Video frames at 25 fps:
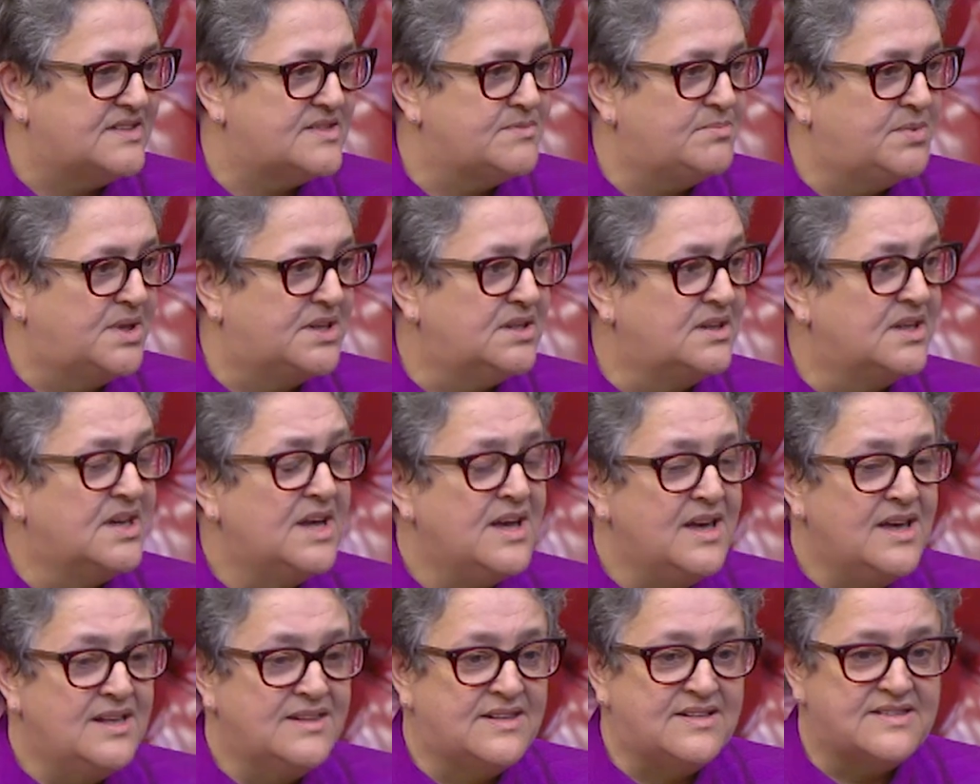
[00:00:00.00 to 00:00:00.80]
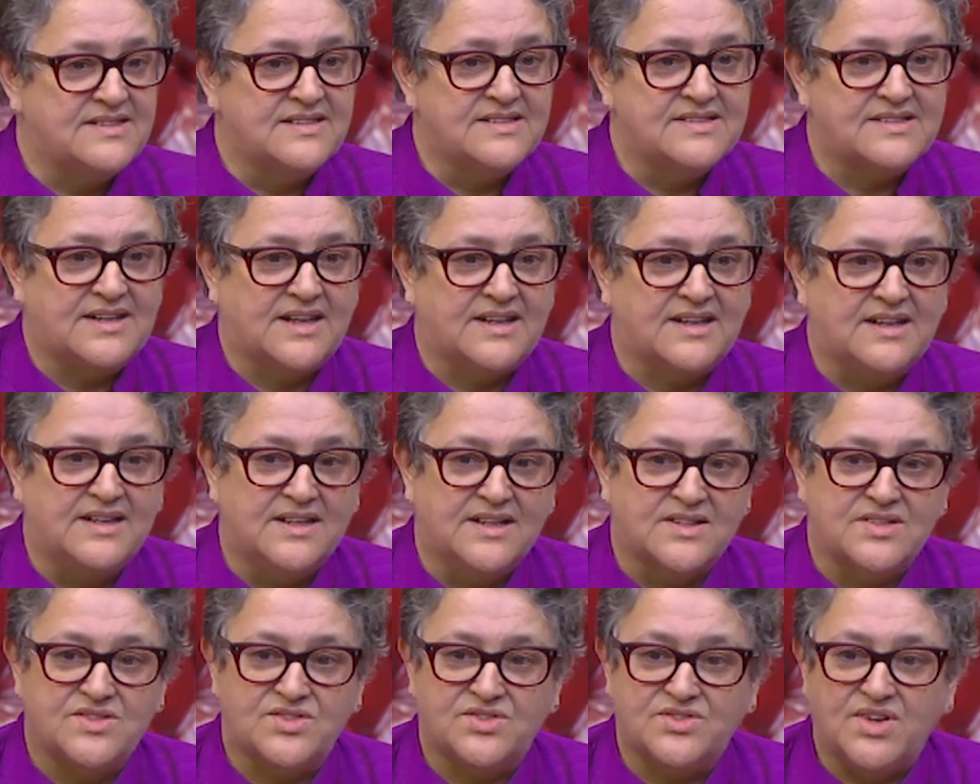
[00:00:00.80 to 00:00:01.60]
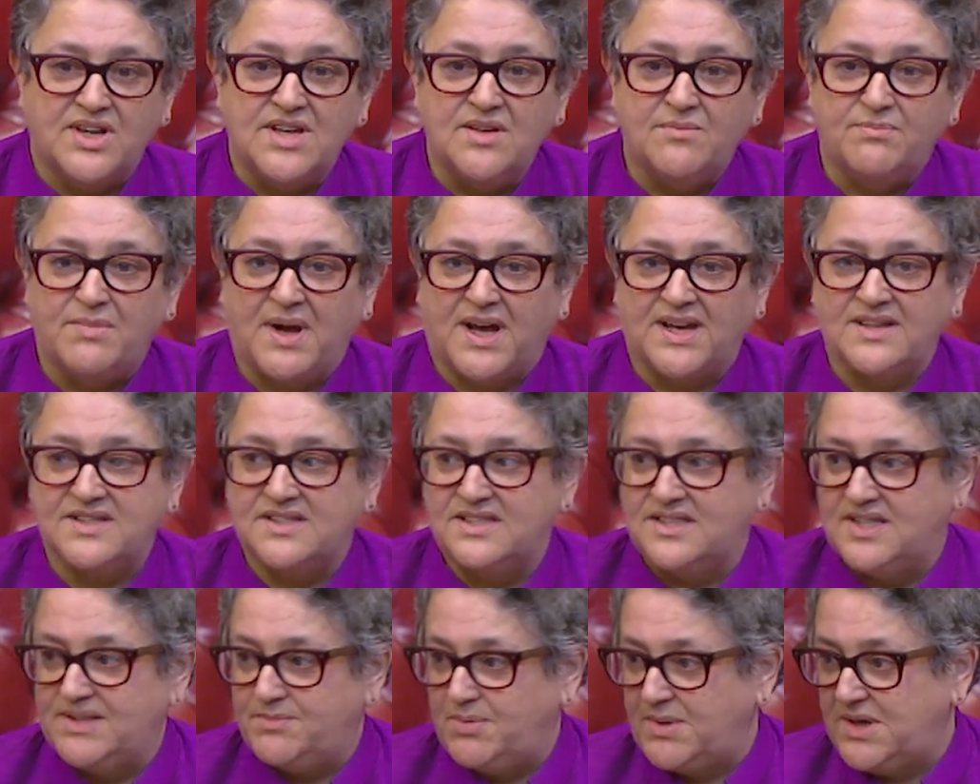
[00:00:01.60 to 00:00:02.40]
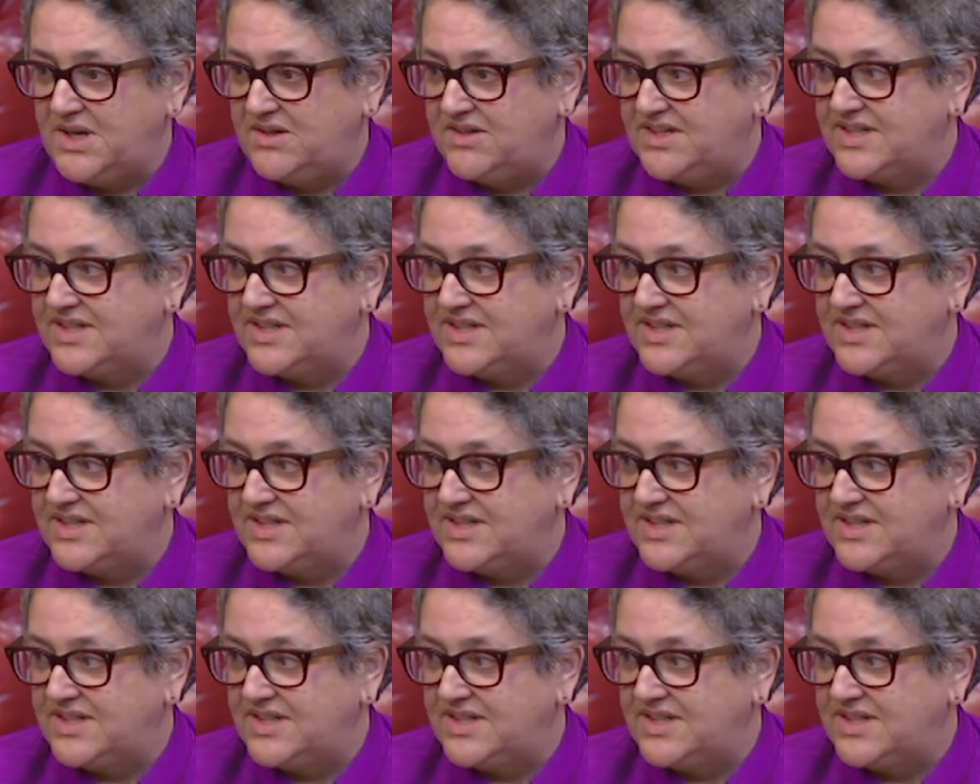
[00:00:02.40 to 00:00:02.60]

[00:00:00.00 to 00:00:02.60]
and talk to us. We have an obligation